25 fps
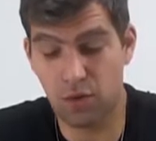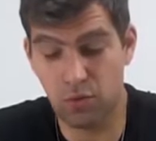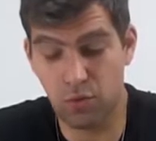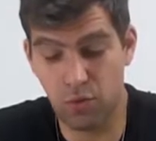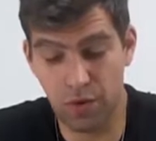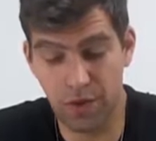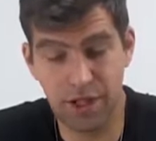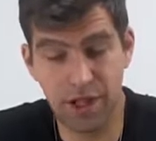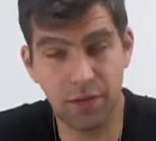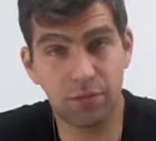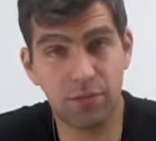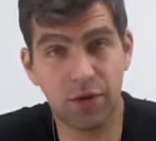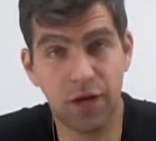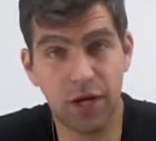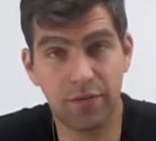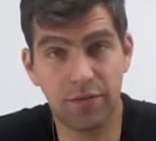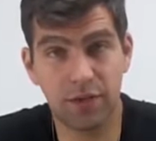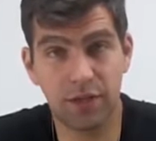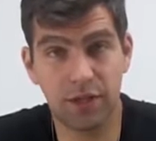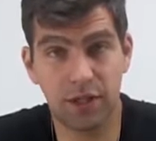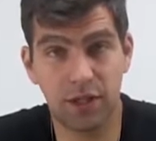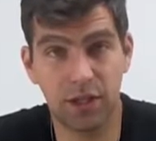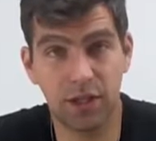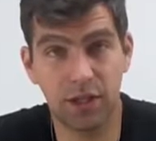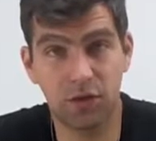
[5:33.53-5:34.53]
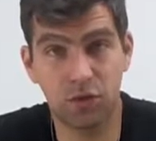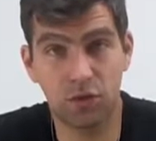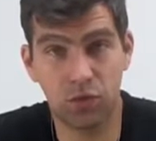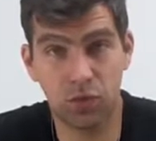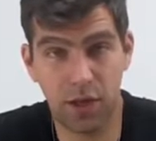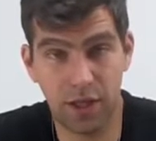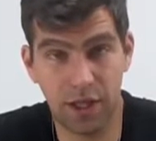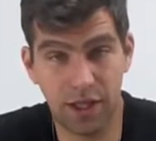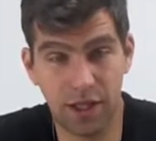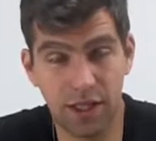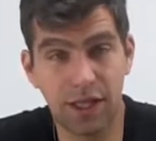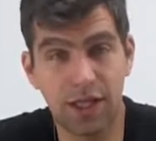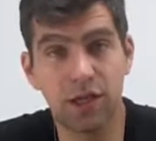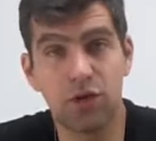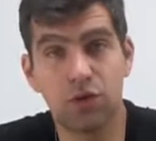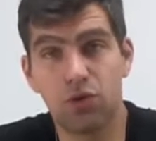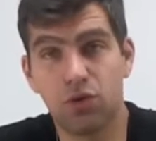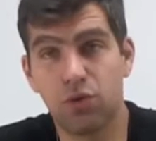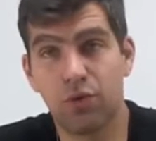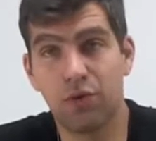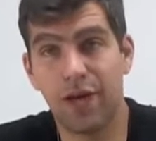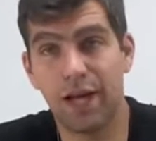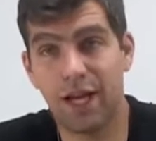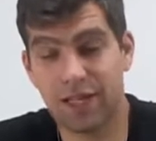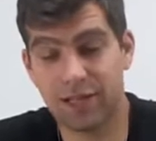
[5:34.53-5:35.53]
with a private key as well
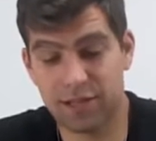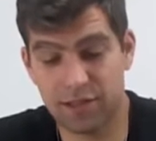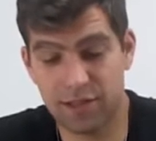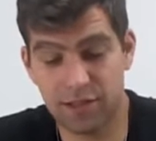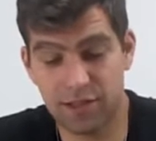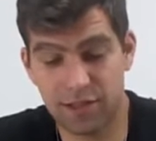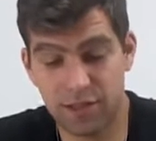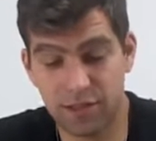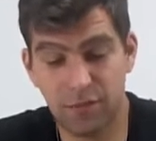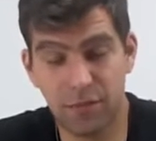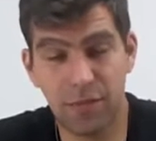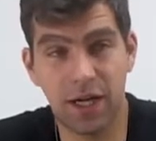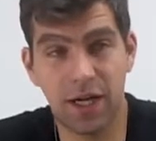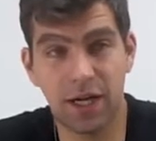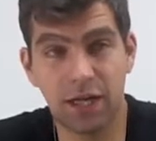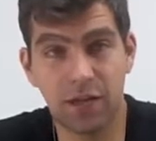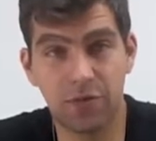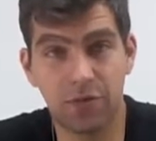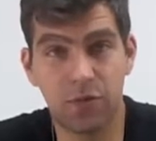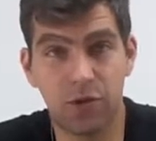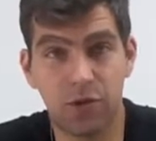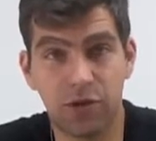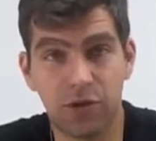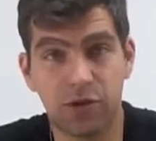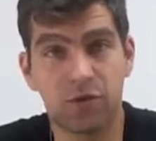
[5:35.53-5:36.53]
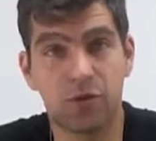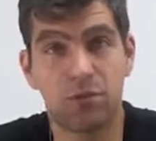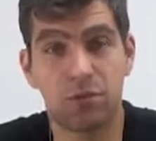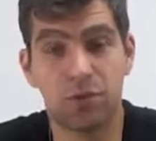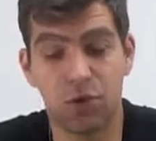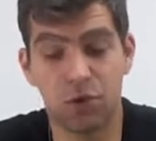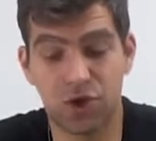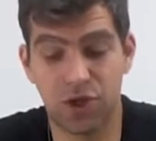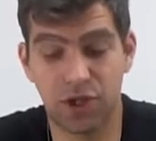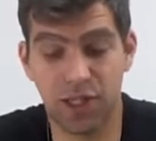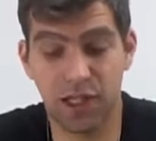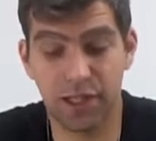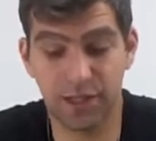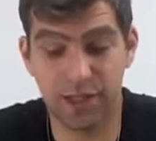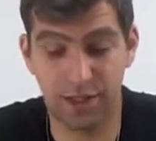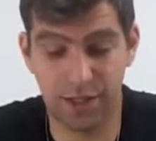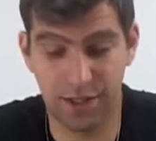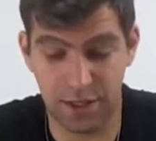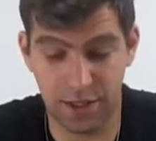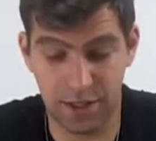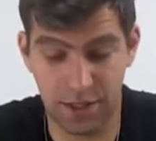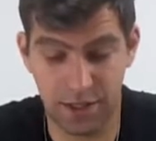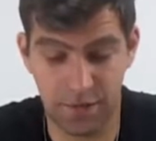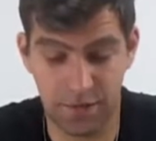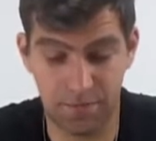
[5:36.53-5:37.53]
to access my voice over blockchain
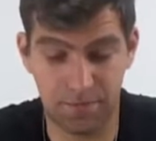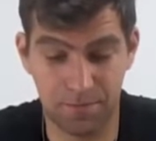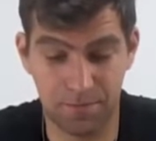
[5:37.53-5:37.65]
identity.